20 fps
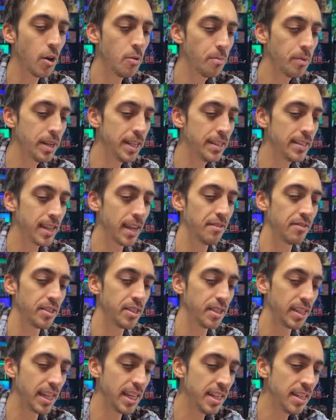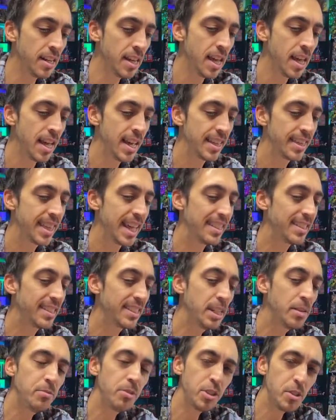openings I've seen, that
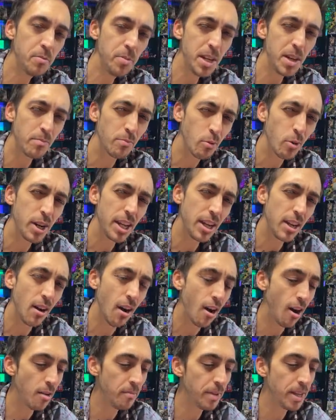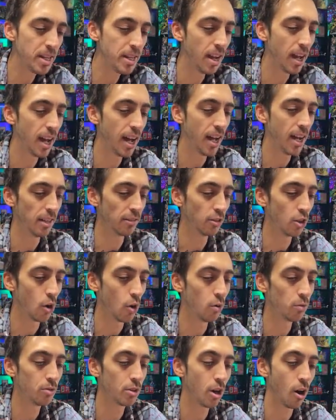seems to be a pretty common
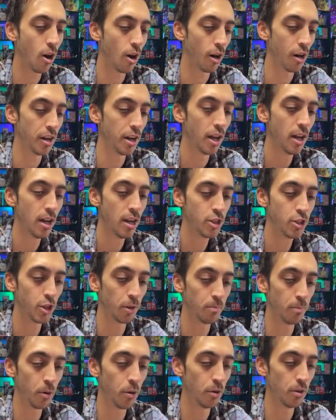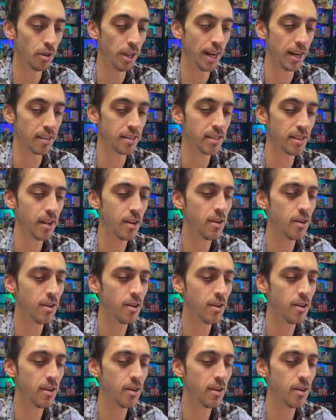gold card to pull there. So